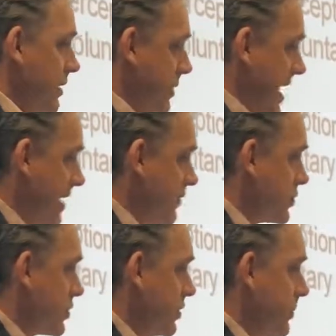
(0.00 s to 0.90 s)
the
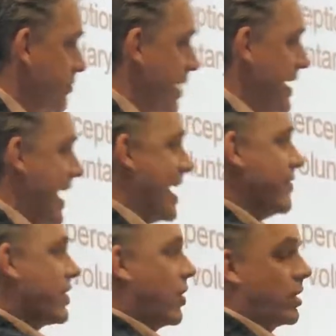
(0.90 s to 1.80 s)
behaviors could have been right
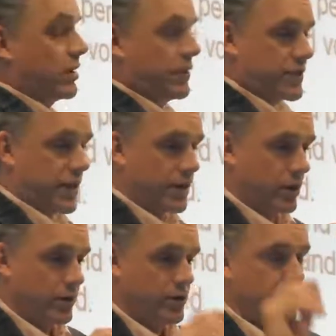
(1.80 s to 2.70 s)
and the cognitive
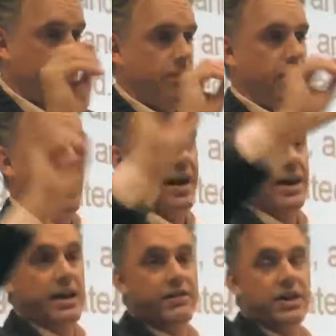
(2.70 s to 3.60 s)
psychologists could have been right
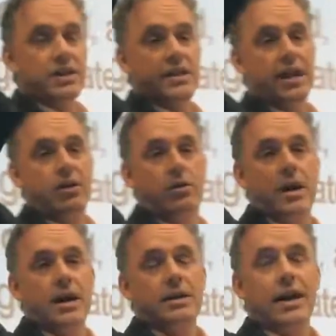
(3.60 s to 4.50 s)
and even the
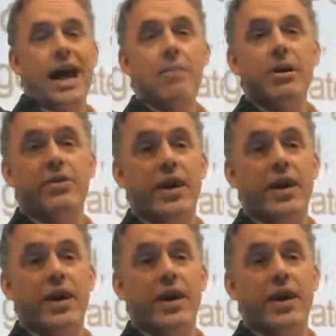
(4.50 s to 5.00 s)
psychodynamic